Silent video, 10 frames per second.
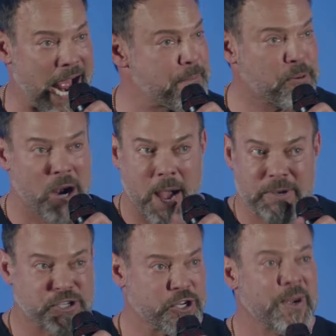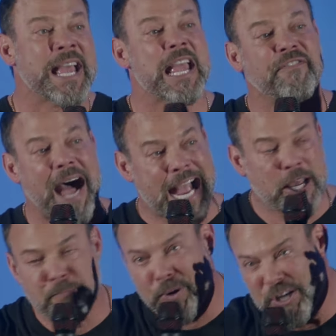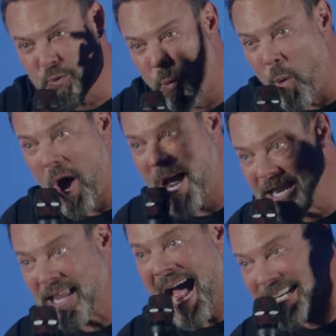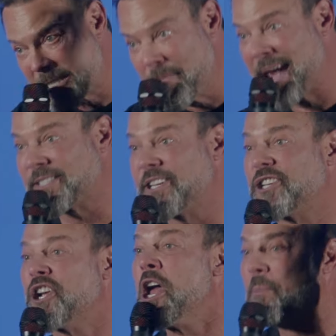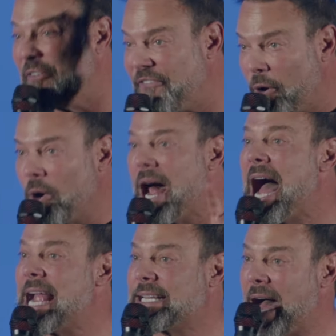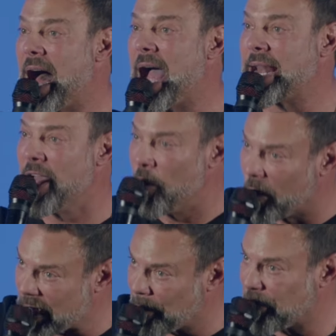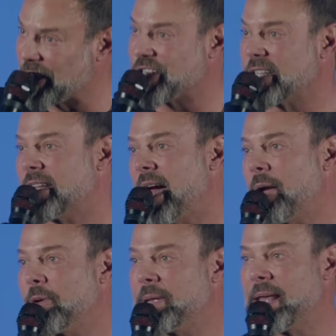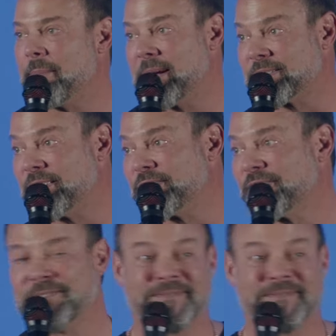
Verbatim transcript: I promise you, if I could preach one last message before I died, what I'm preaching tonight would be that message.